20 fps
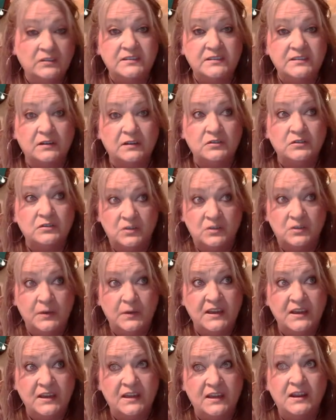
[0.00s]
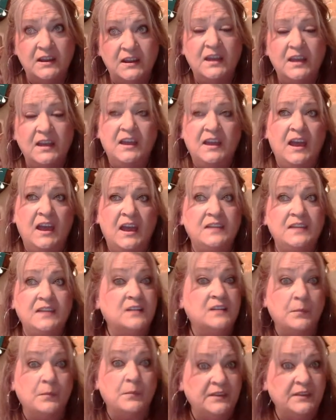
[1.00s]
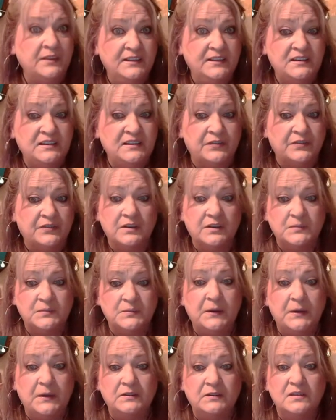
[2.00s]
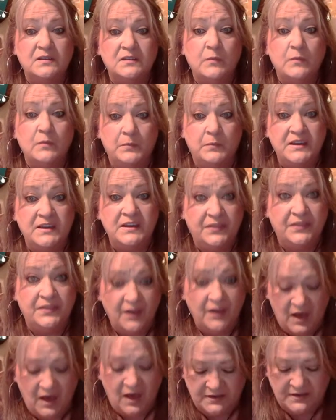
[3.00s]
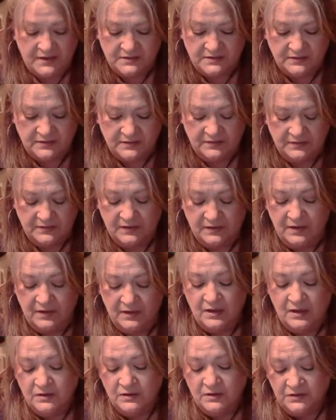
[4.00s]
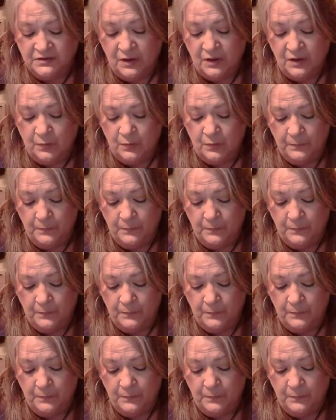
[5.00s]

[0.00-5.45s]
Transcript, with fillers: start doing it, it's completely different experience than what we had thought. So